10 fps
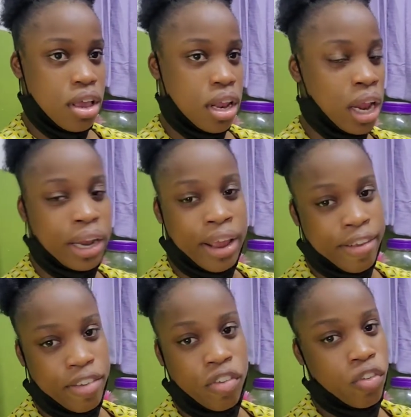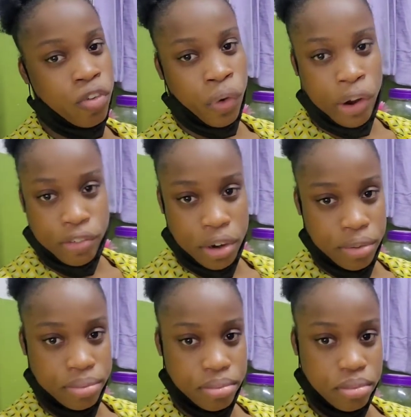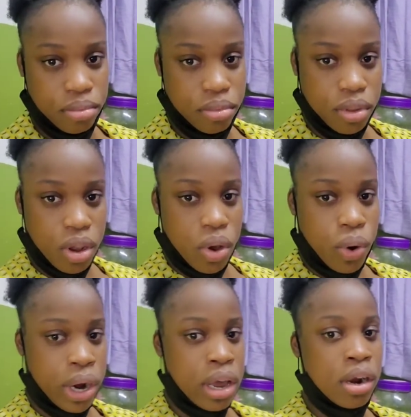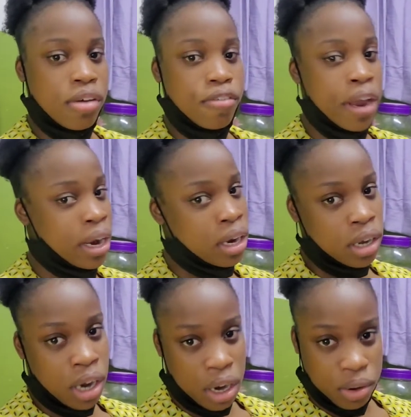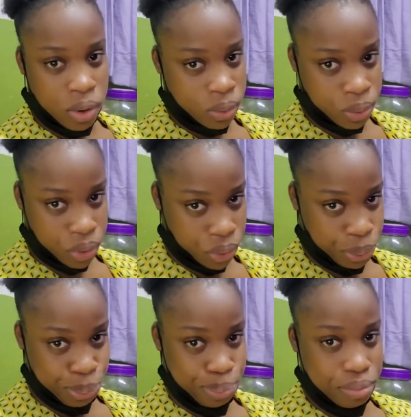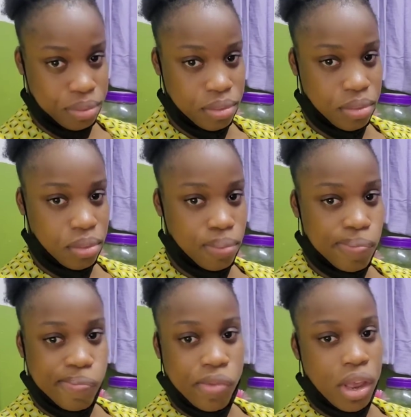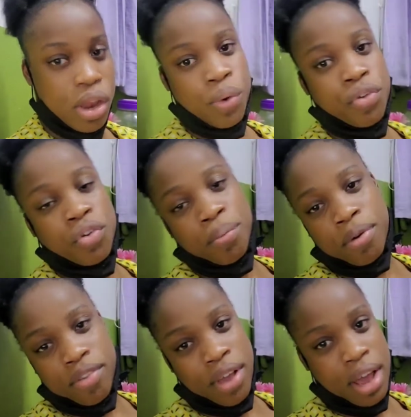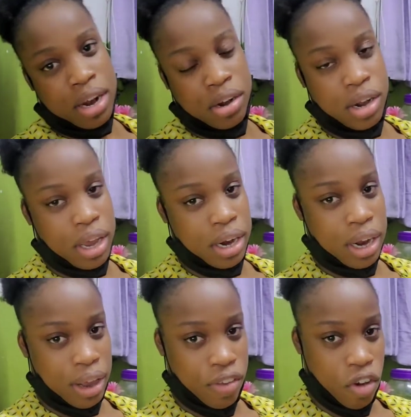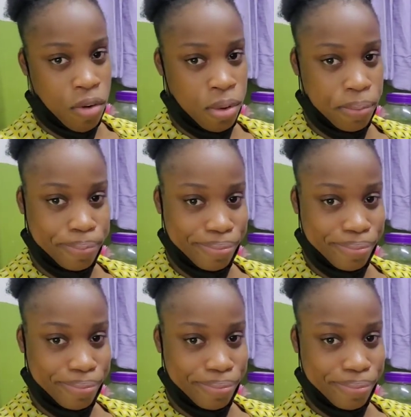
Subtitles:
That takes forever. When I finally got downtown, there was no bus, so I had to take a taxi to come up.